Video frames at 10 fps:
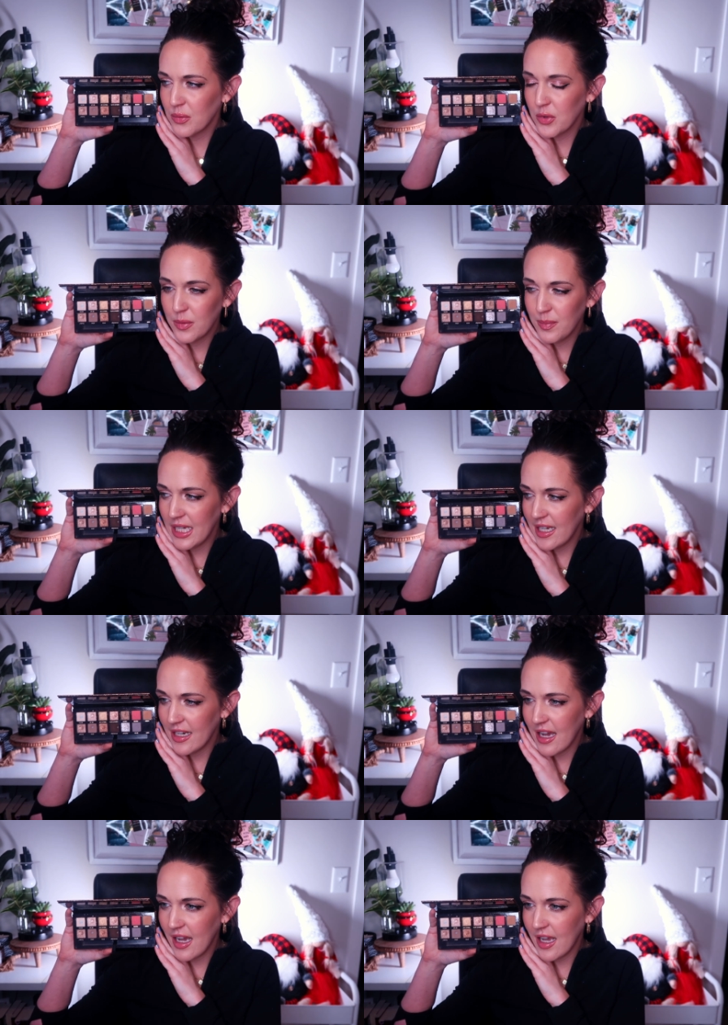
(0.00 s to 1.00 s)
would
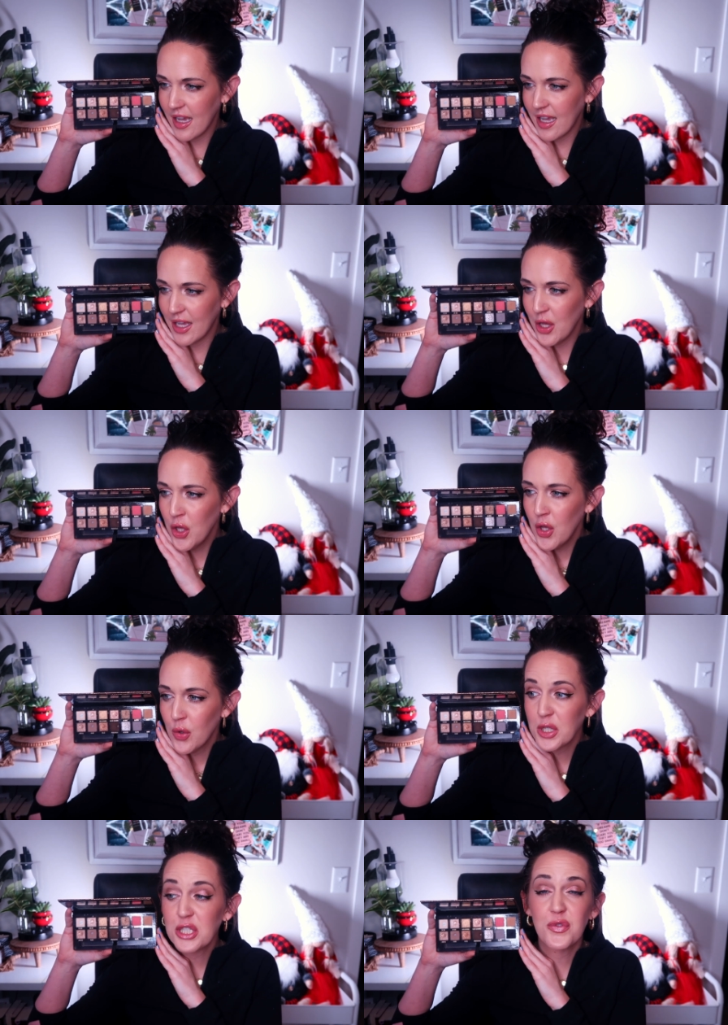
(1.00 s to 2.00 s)
mean I
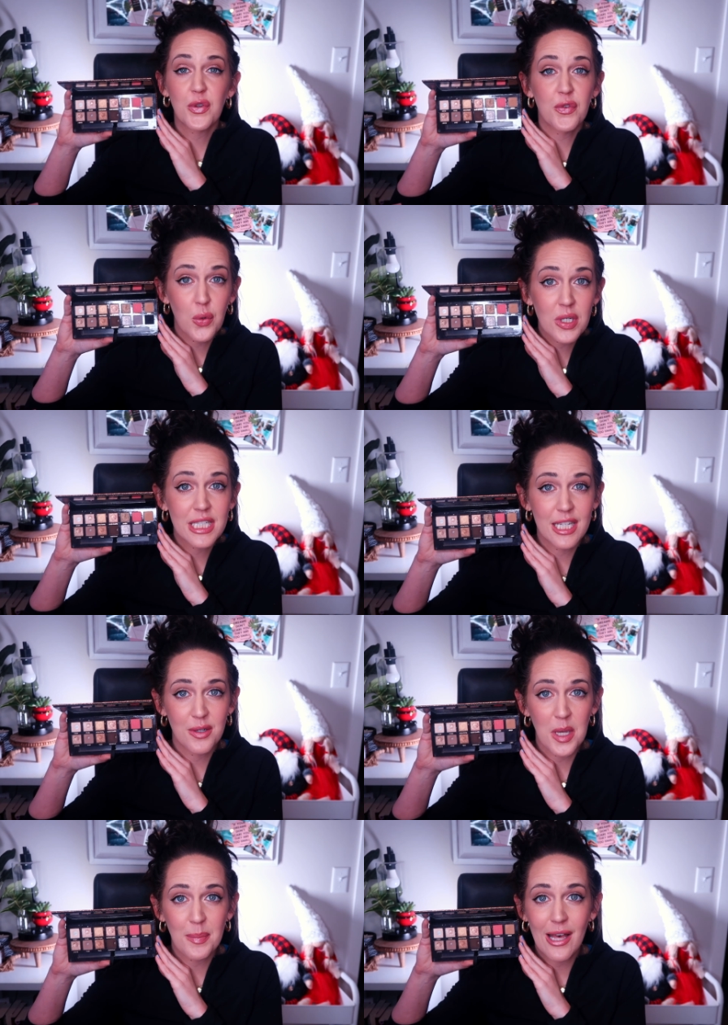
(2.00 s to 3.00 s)
reached for
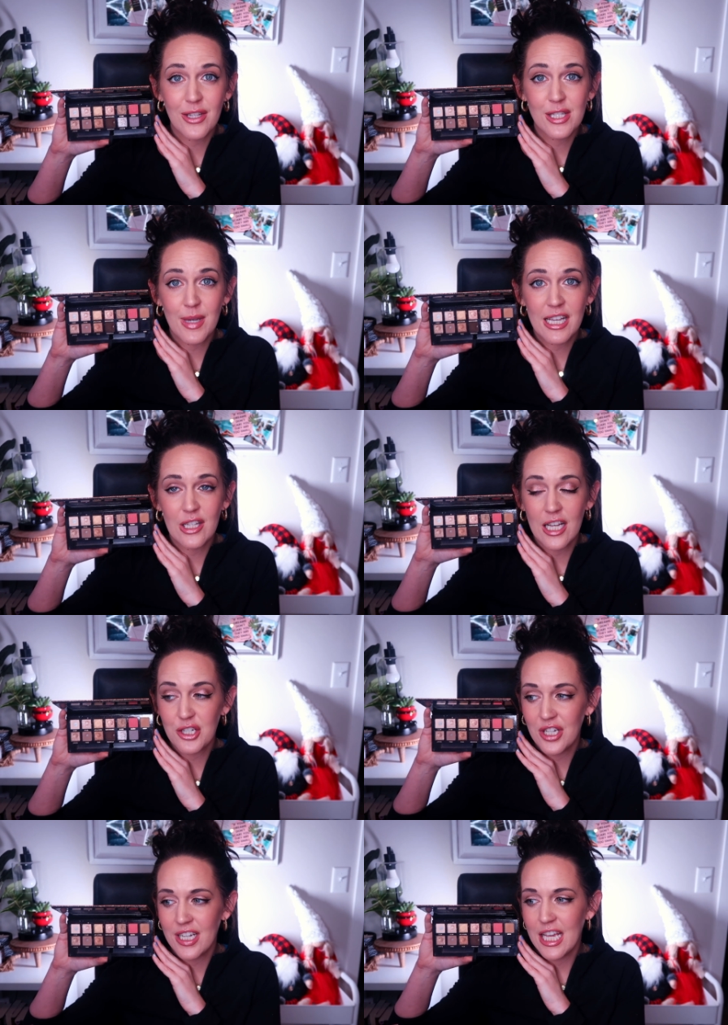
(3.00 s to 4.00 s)
14 of my palettes in my
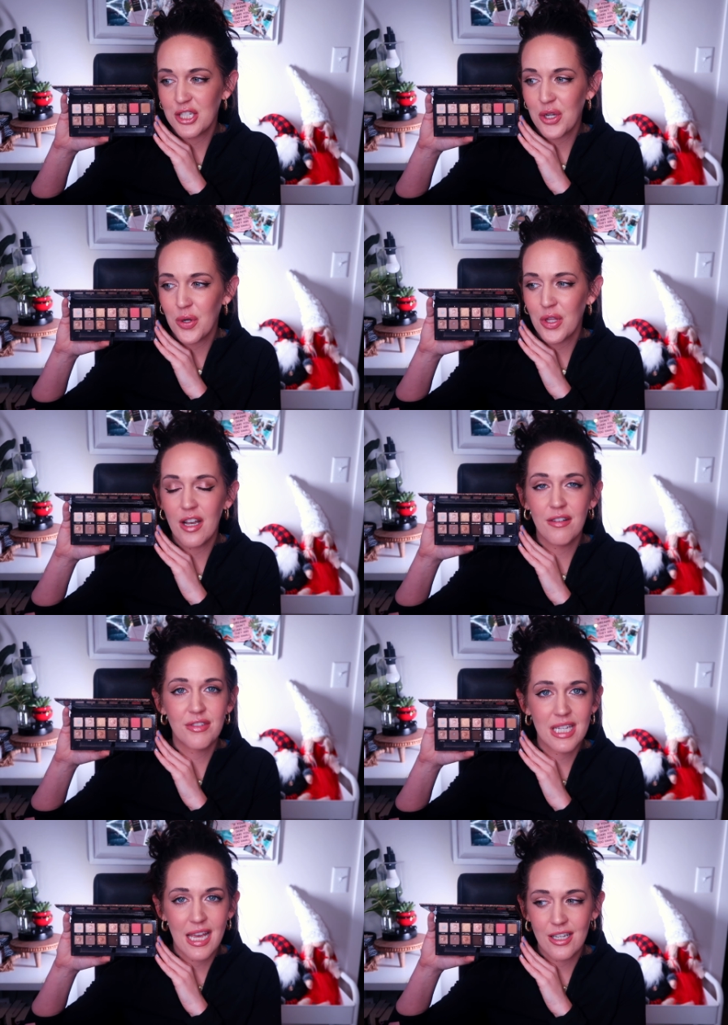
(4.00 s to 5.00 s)
collection, a total
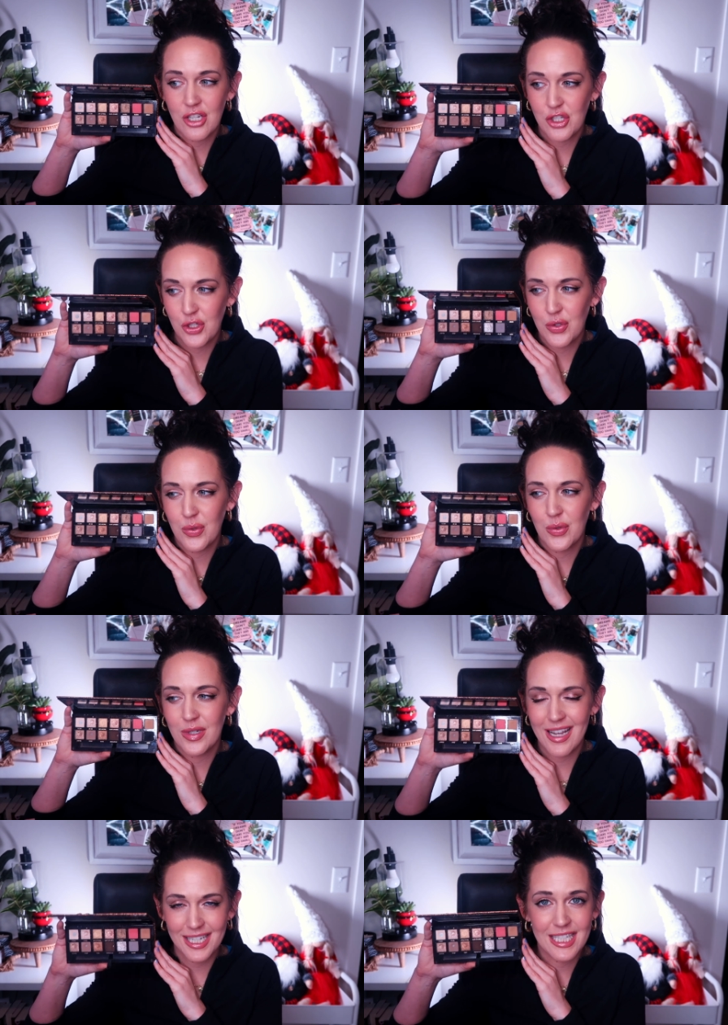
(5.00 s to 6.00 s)
of 10
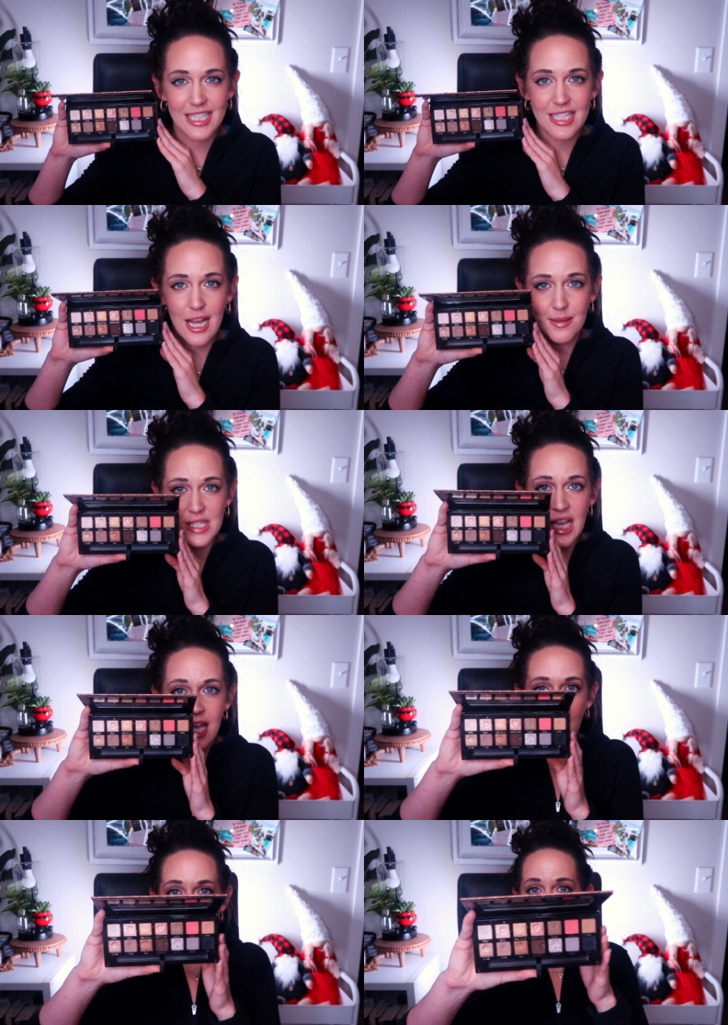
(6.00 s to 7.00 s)
to 19 times.
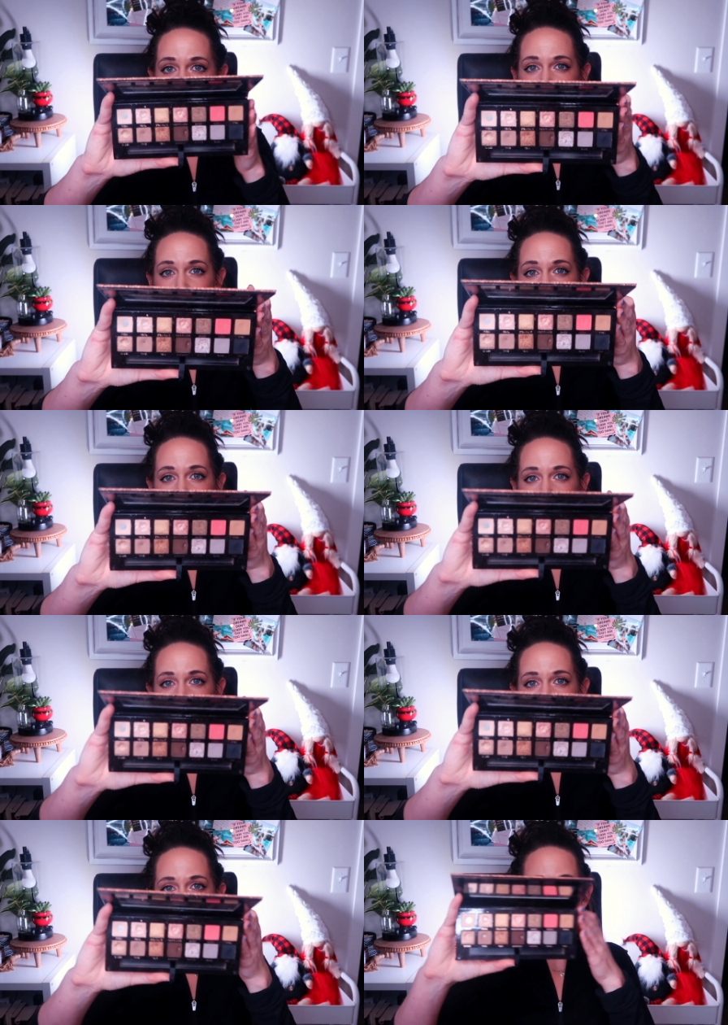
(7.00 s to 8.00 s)
Um, so again,
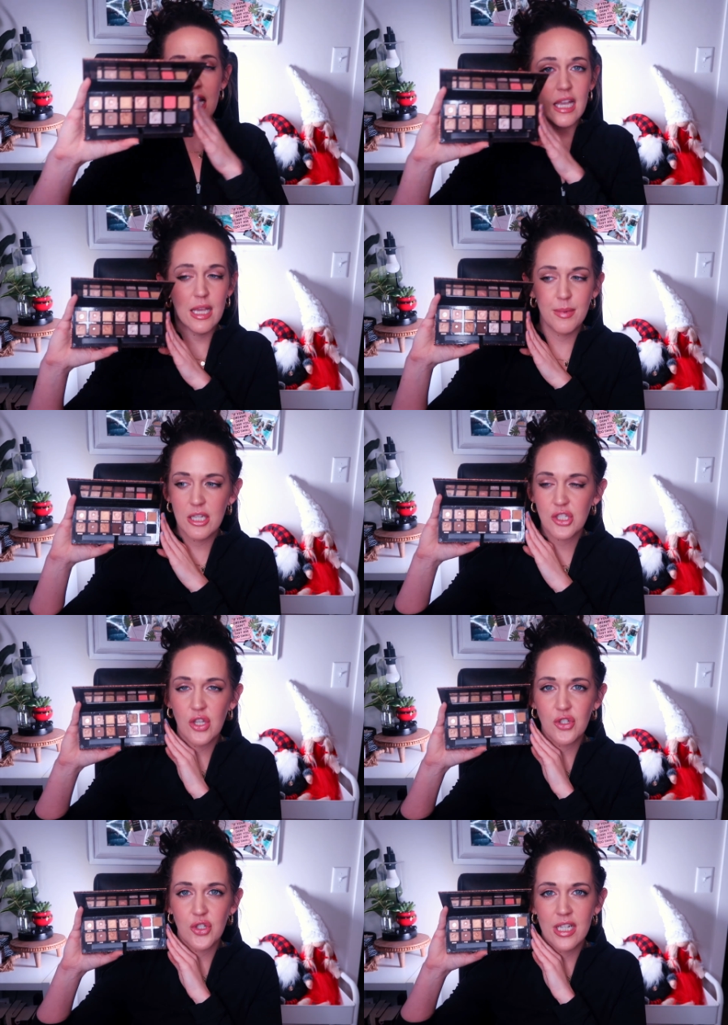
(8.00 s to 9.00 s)
here's the ABH
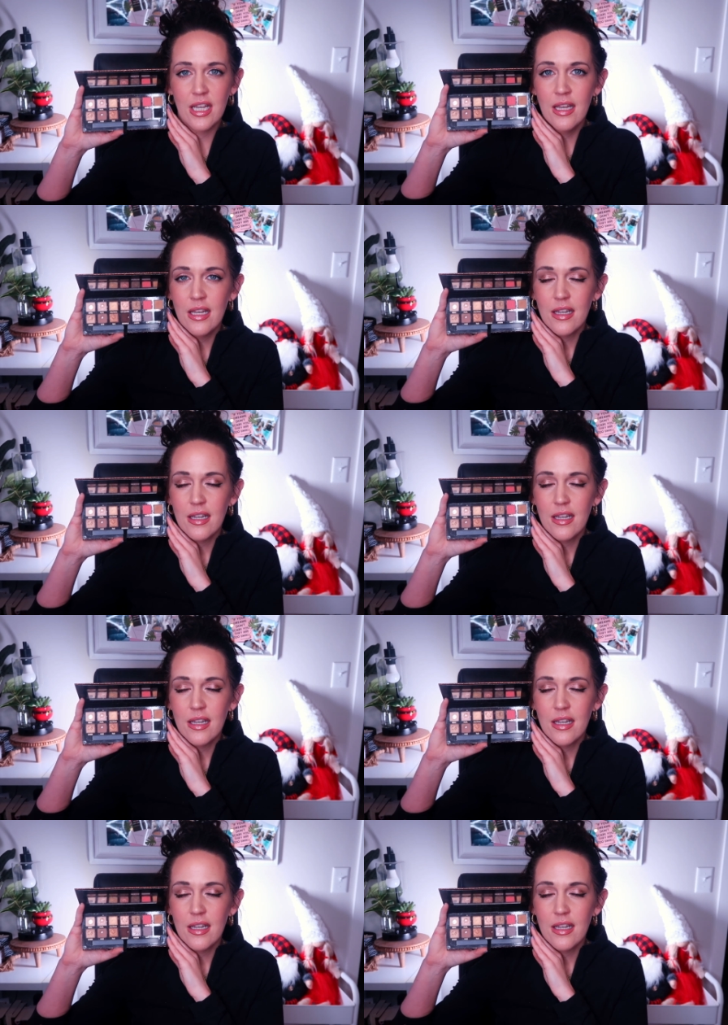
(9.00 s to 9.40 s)
Sultry.